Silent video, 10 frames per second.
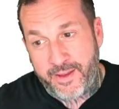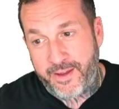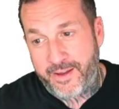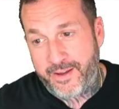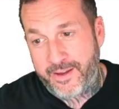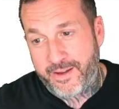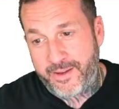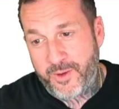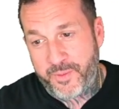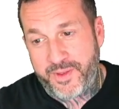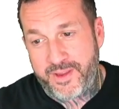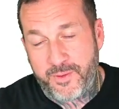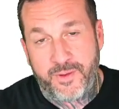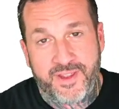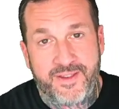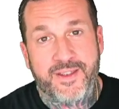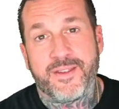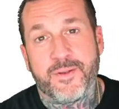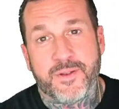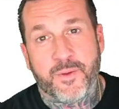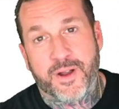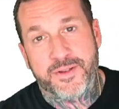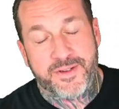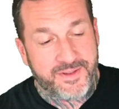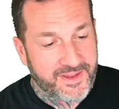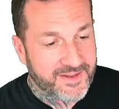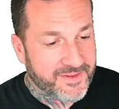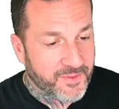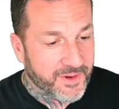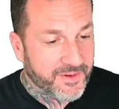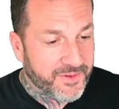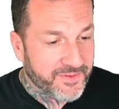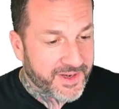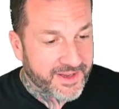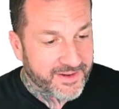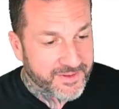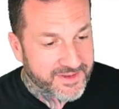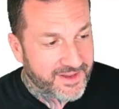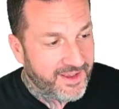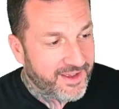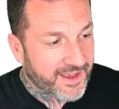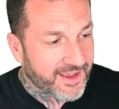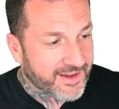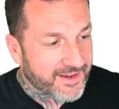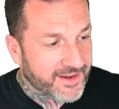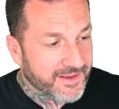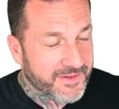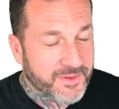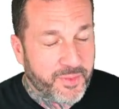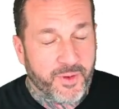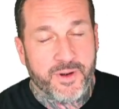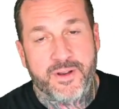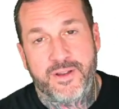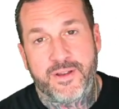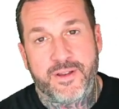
Uh, I hope that you will continue to watch these wonderful videos and uh, support